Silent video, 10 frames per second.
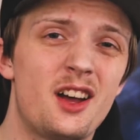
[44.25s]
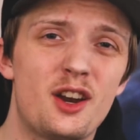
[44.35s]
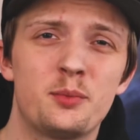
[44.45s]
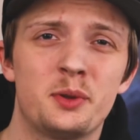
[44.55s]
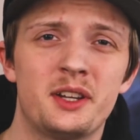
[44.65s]
lot
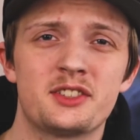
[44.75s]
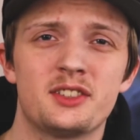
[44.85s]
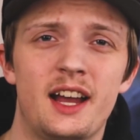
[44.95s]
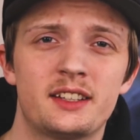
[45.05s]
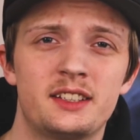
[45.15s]
of players
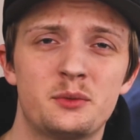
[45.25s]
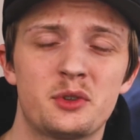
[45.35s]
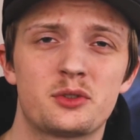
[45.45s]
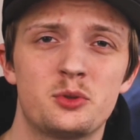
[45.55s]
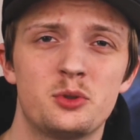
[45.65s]
lacking
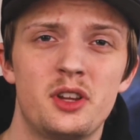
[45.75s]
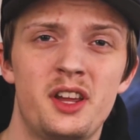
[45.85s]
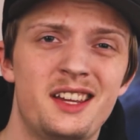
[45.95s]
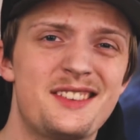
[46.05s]
with Krul